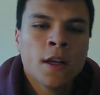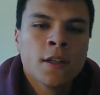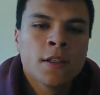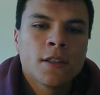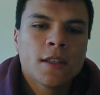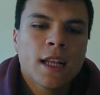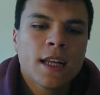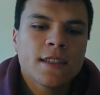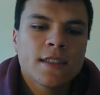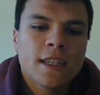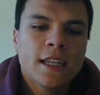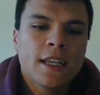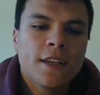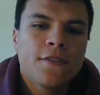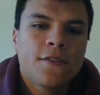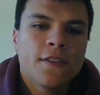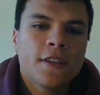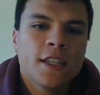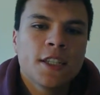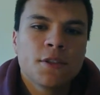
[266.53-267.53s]
So that's
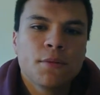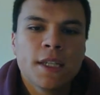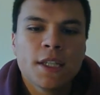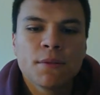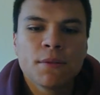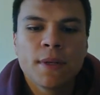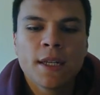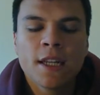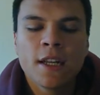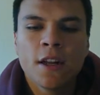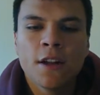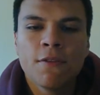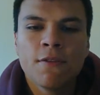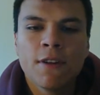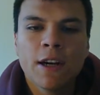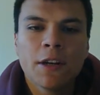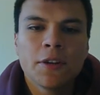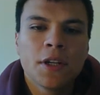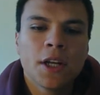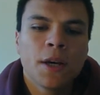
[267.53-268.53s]
it for this week's weekly loan
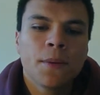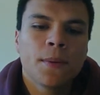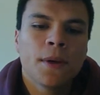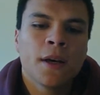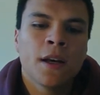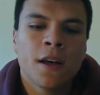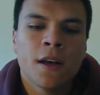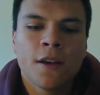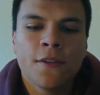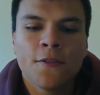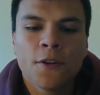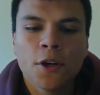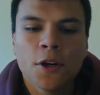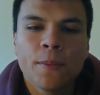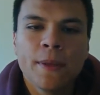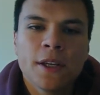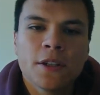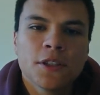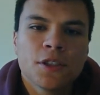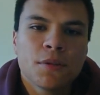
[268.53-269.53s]
roundup. Follow
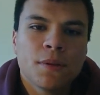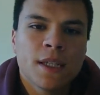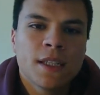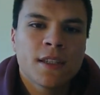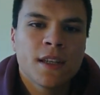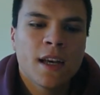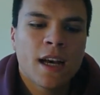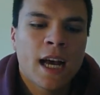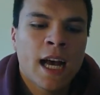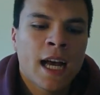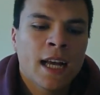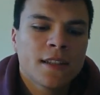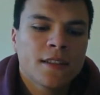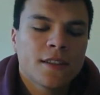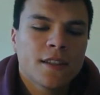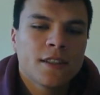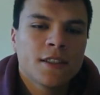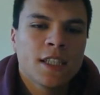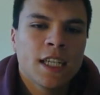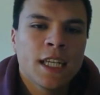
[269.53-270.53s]
me on Twitter
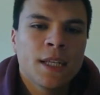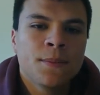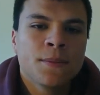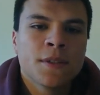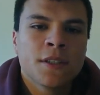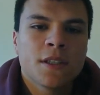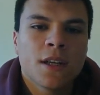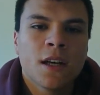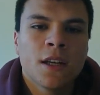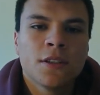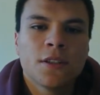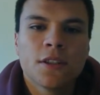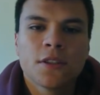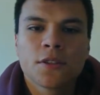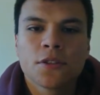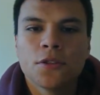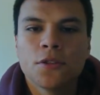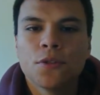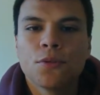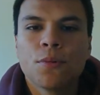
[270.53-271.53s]
at
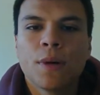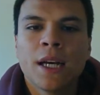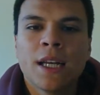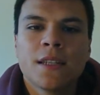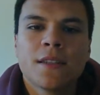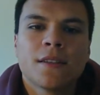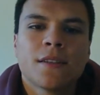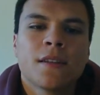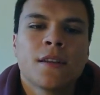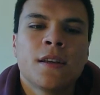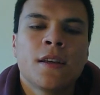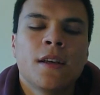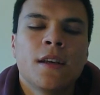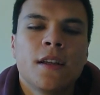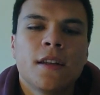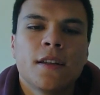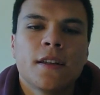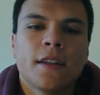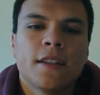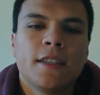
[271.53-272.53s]

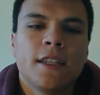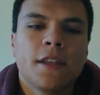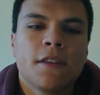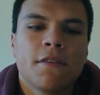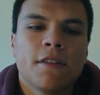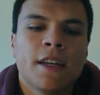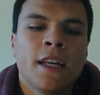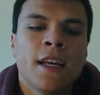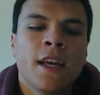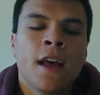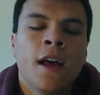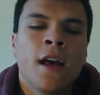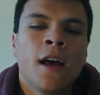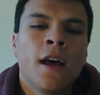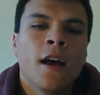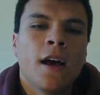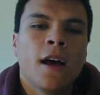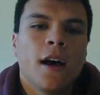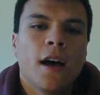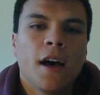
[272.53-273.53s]
James_West93.
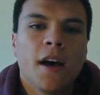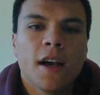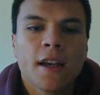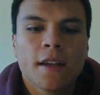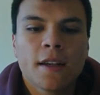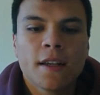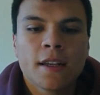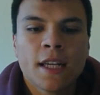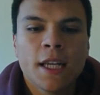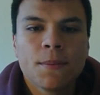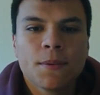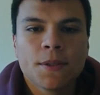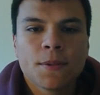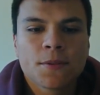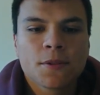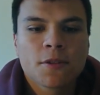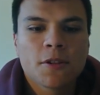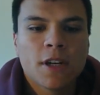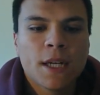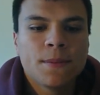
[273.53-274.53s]
Keep
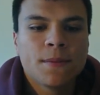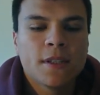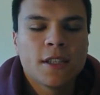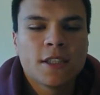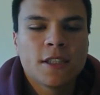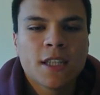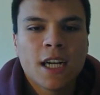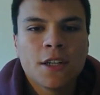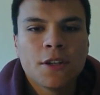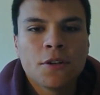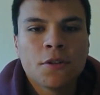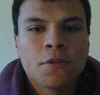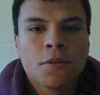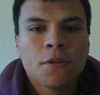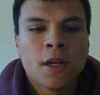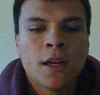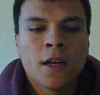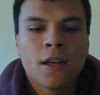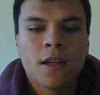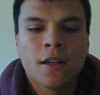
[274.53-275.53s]
subscribed to the channel,
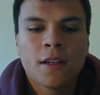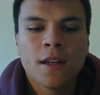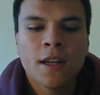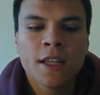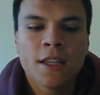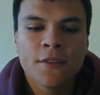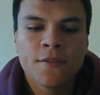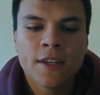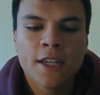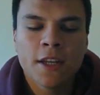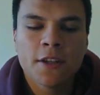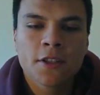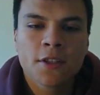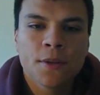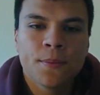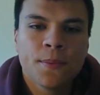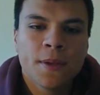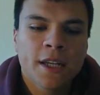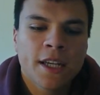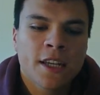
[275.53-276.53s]
like the videos,
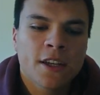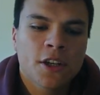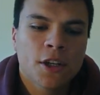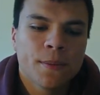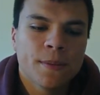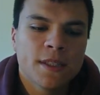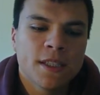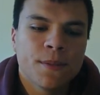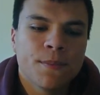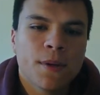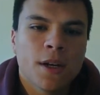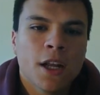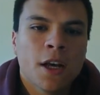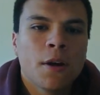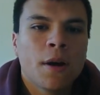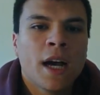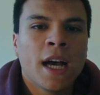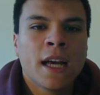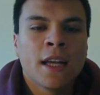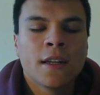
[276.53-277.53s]
put your comments in
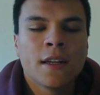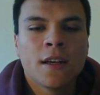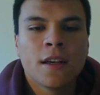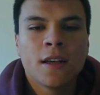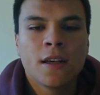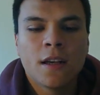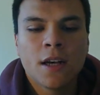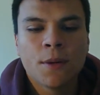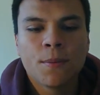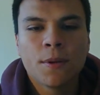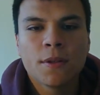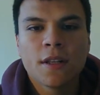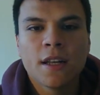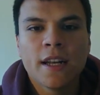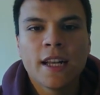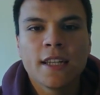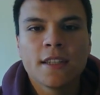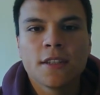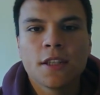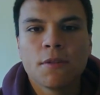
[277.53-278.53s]
below, and I'll put the
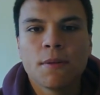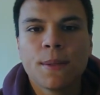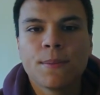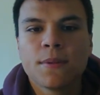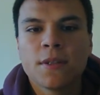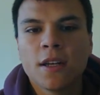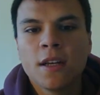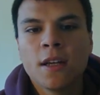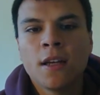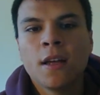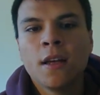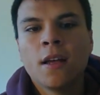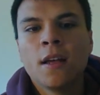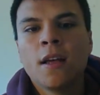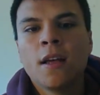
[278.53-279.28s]
link to the website